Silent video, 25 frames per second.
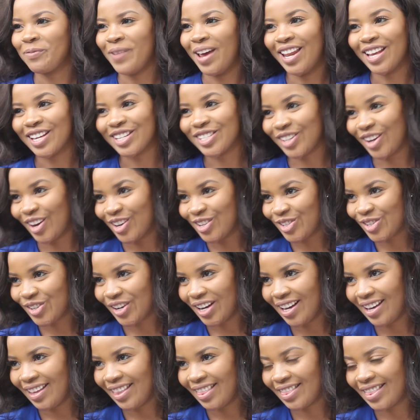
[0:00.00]

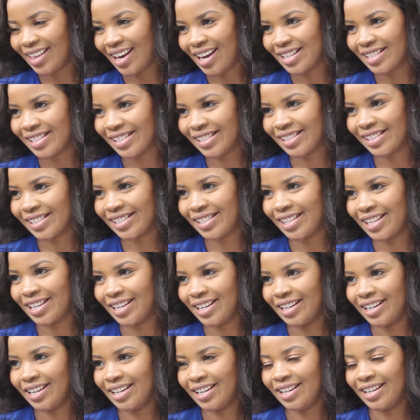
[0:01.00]
Alexandra. That's
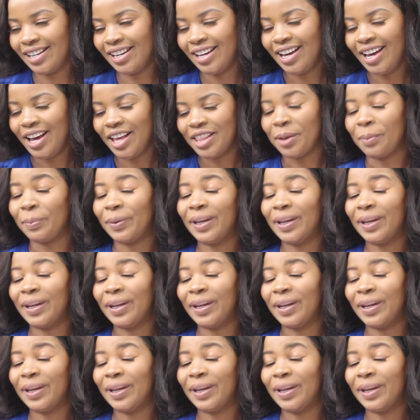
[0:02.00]
the the